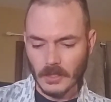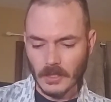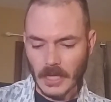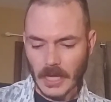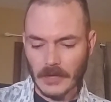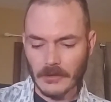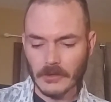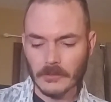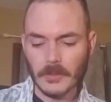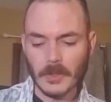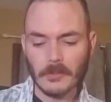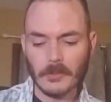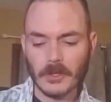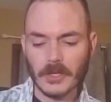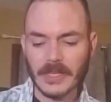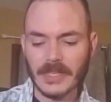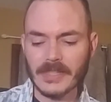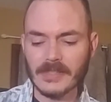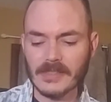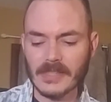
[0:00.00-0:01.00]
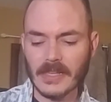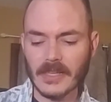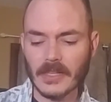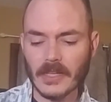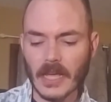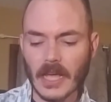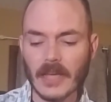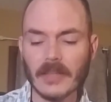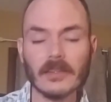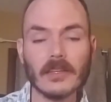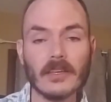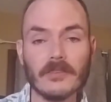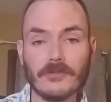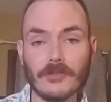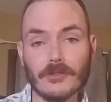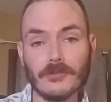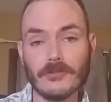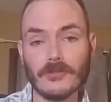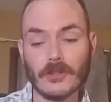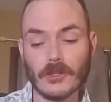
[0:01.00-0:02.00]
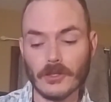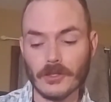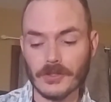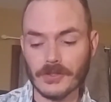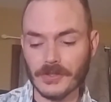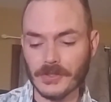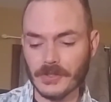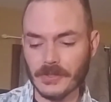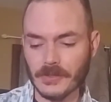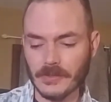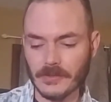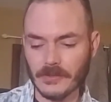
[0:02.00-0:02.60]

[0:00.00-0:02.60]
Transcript: I remember he said, "I love you" first.